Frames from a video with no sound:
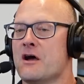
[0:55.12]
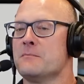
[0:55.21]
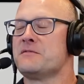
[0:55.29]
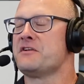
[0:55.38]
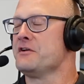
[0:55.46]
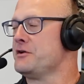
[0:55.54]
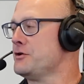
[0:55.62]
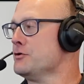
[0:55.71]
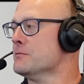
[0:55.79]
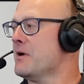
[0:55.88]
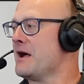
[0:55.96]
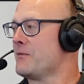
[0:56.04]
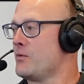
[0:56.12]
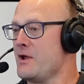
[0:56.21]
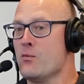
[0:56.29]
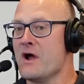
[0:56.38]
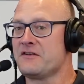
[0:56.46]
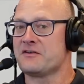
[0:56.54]
to you.
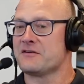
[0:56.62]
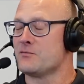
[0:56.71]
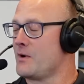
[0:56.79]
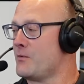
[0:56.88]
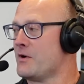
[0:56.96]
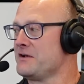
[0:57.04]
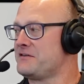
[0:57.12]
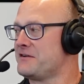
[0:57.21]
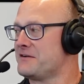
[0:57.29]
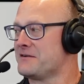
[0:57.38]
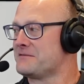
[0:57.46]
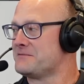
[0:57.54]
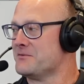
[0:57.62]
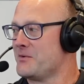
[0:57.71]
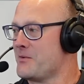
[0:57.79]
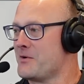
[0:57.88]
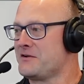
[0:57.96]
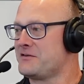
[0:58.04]
We went
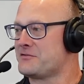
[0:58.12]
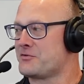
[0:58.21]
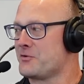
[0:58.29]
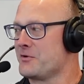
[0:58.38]
to Troy